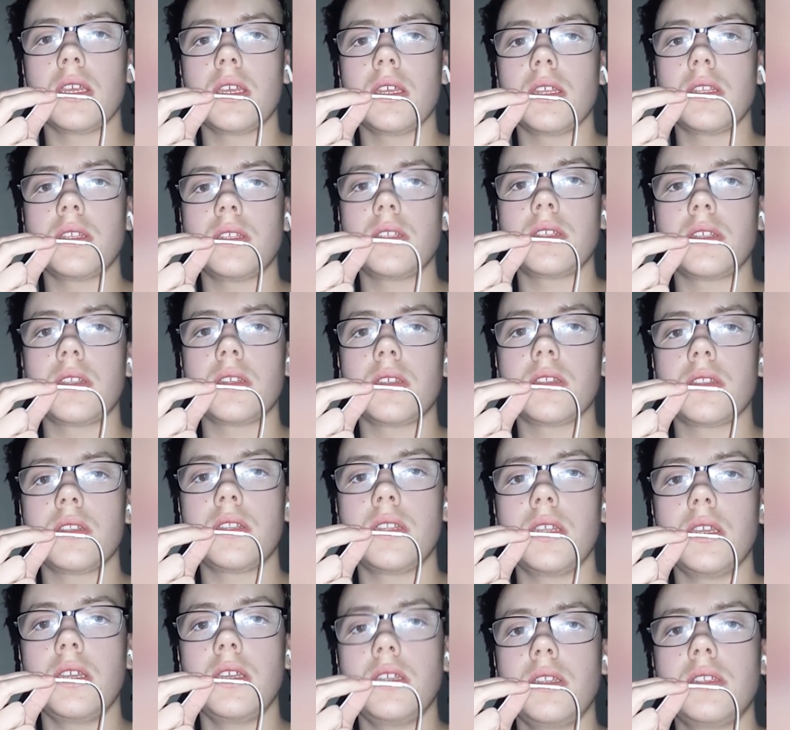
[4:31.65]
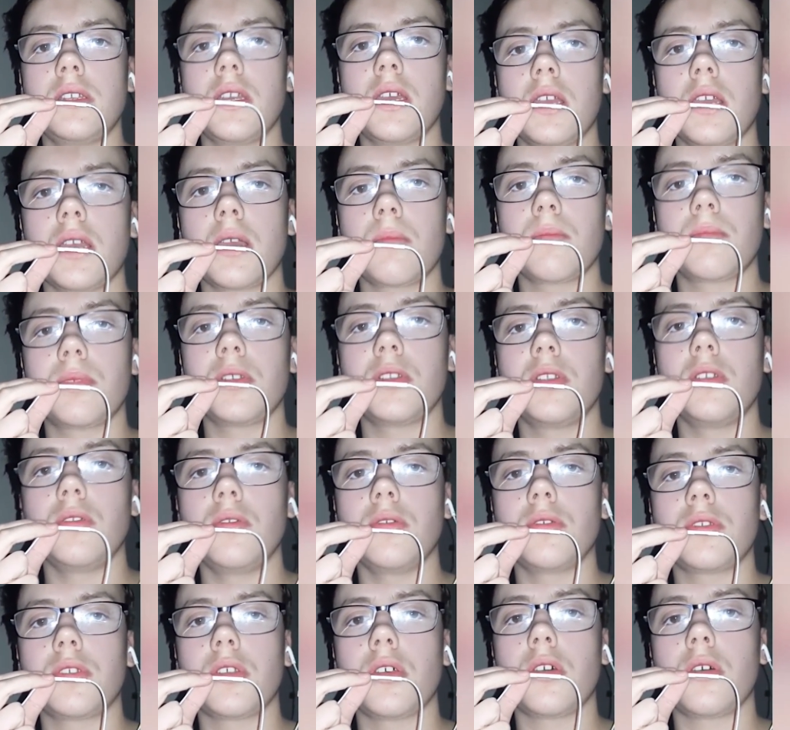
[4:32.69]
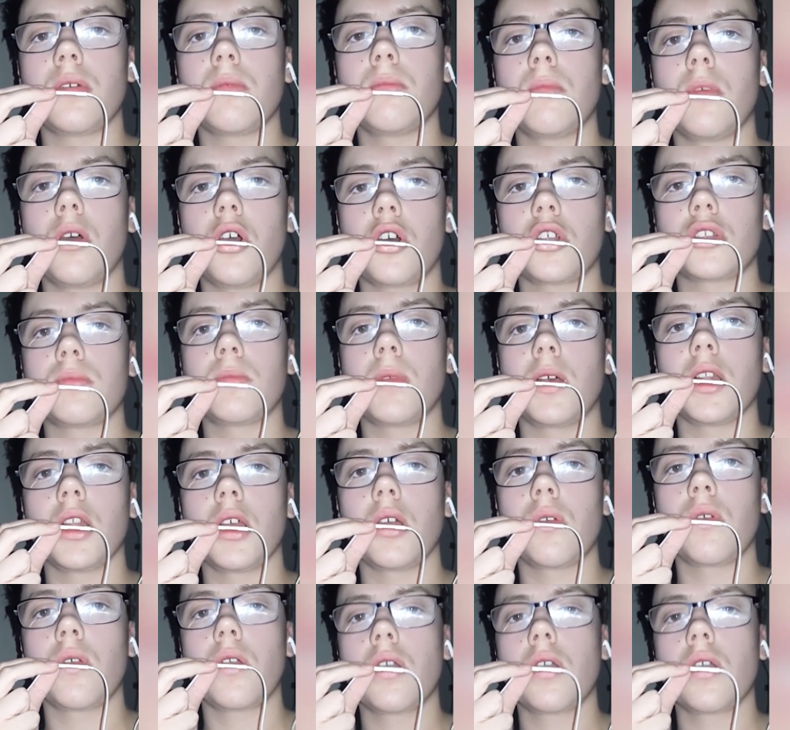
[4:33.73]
is DJ and producer Marshmello.